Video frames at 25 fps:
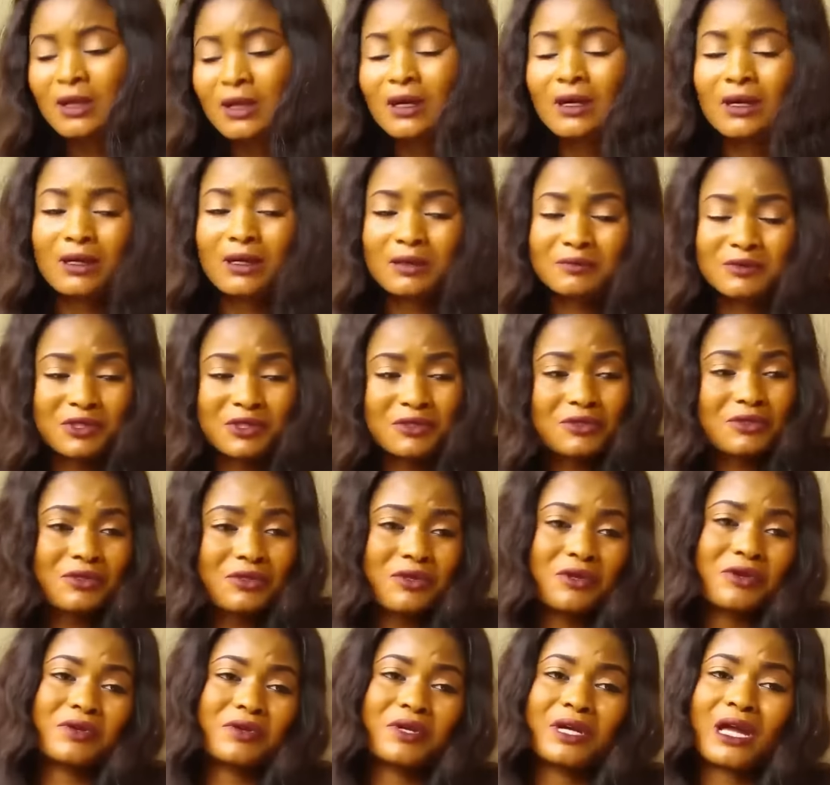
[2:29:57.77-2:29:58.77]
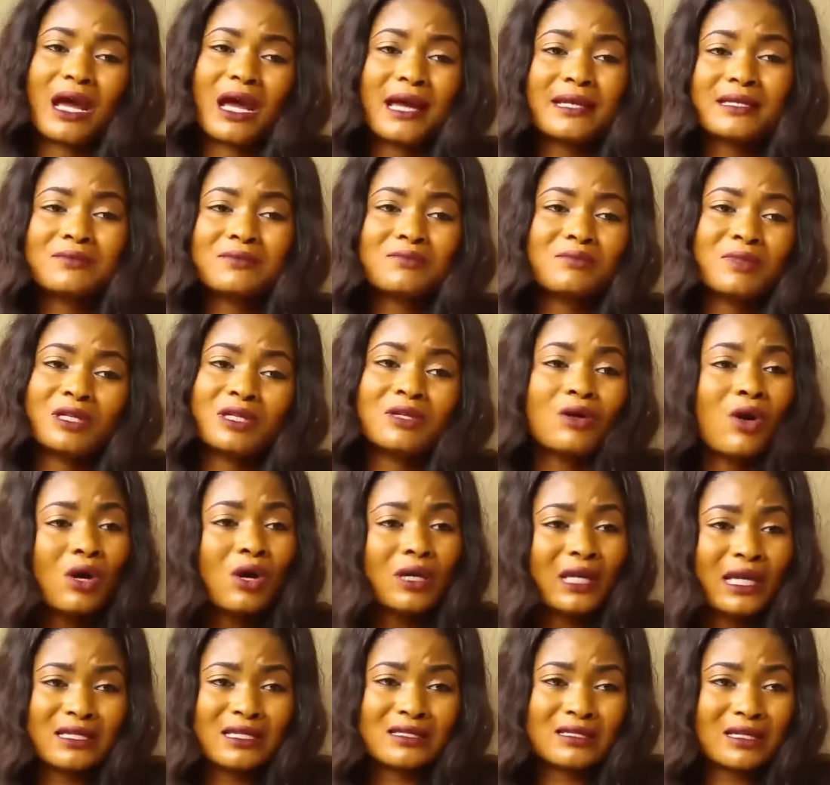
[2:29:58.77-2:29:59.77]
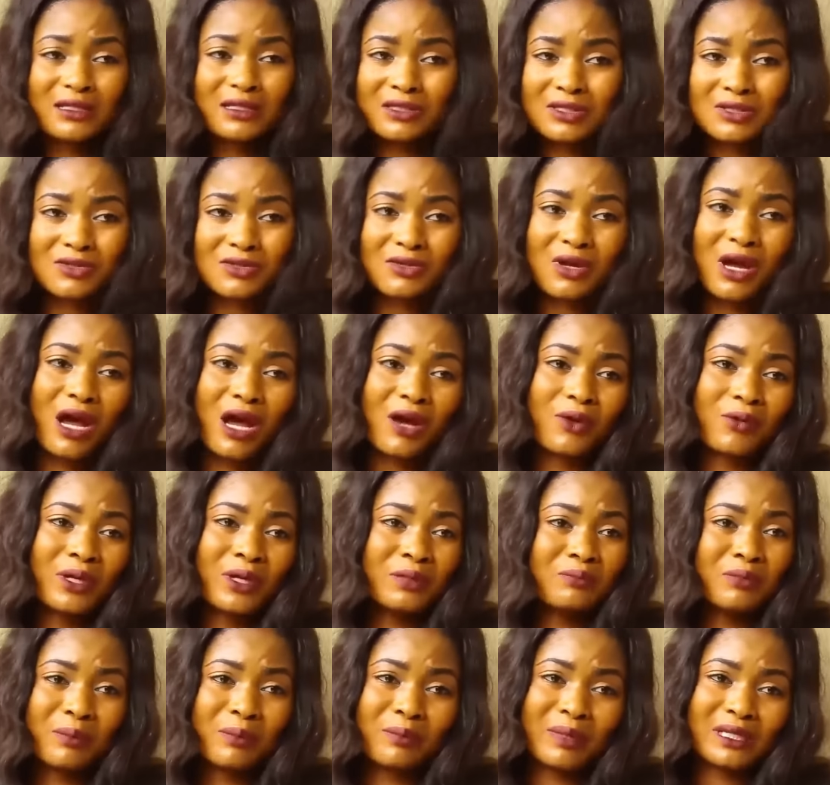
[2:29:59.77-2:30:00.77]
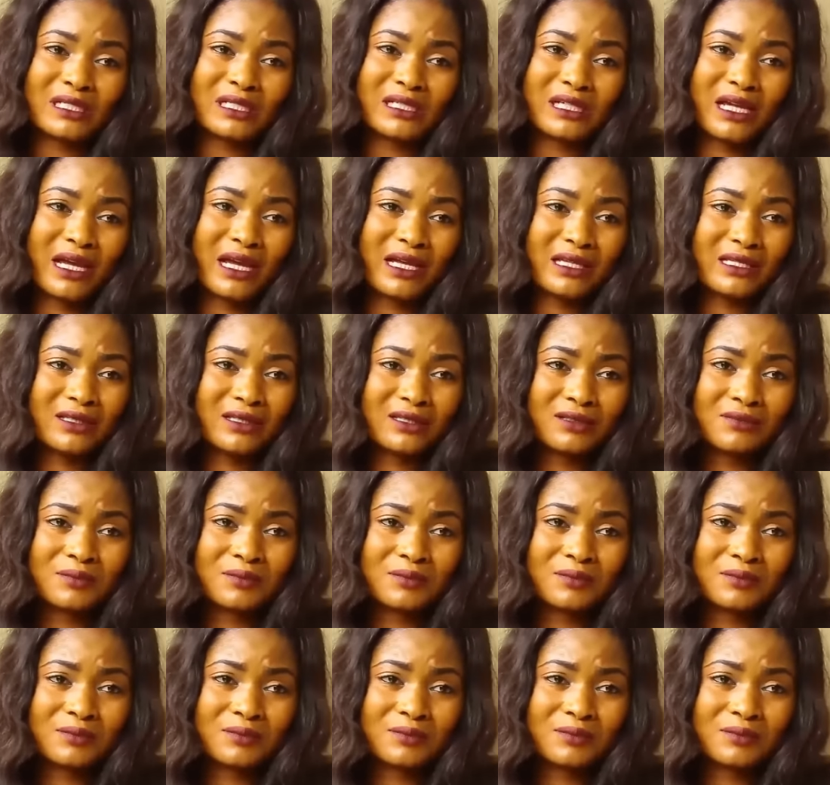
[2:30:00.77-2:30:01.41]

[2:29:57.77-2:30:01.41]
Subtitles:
I'm so sorry. I didn't mean all I said to her when Papa died.